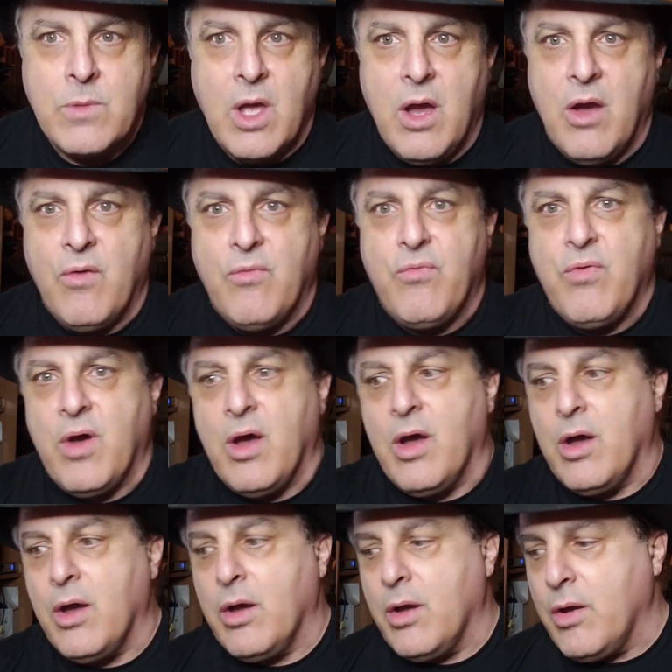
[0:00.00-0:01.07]

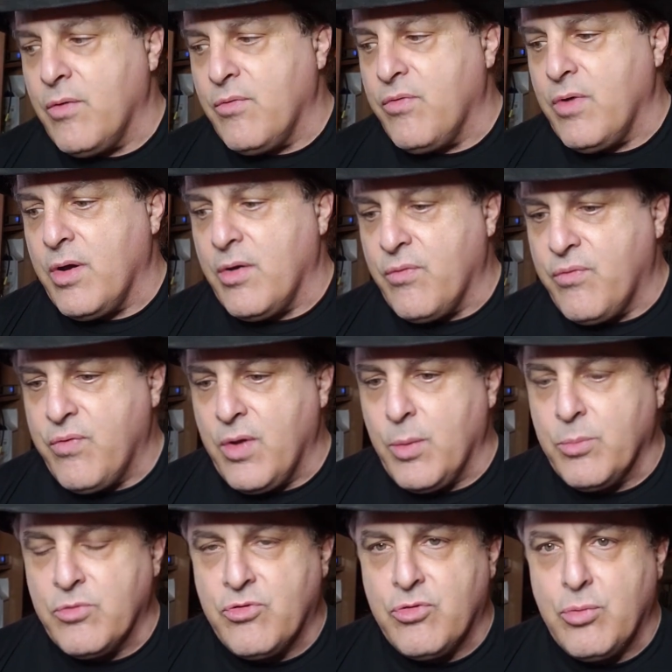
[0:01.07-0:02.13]
of
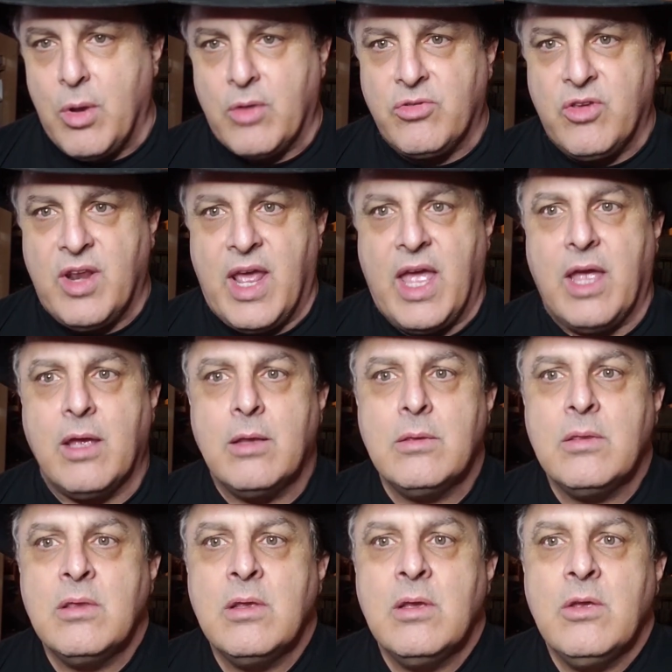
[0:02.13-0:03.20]
films throughout today.
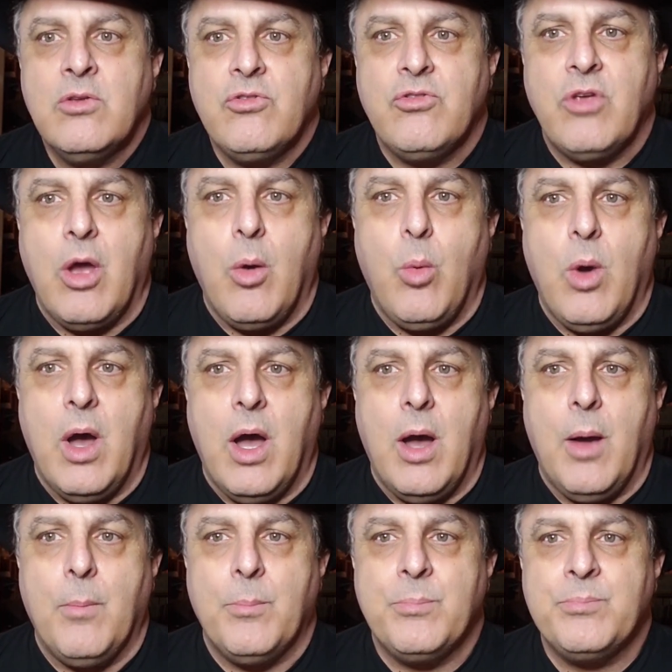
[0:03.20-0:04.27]

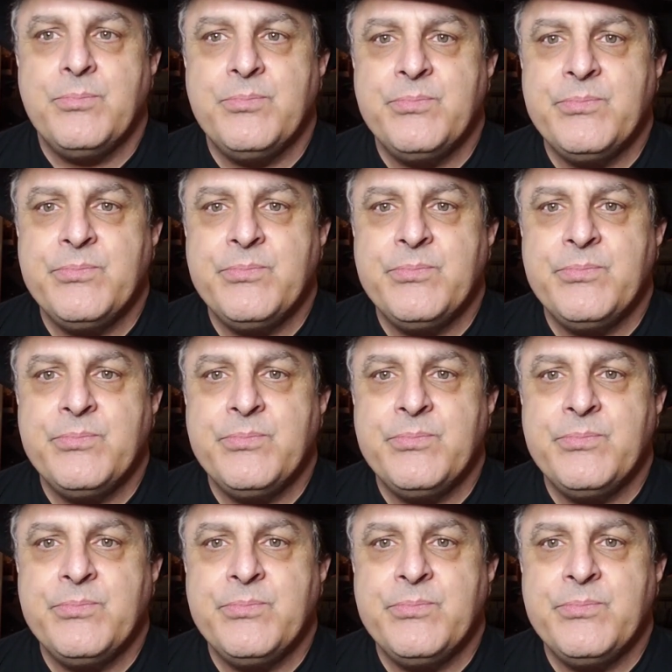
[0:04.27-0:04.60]
So,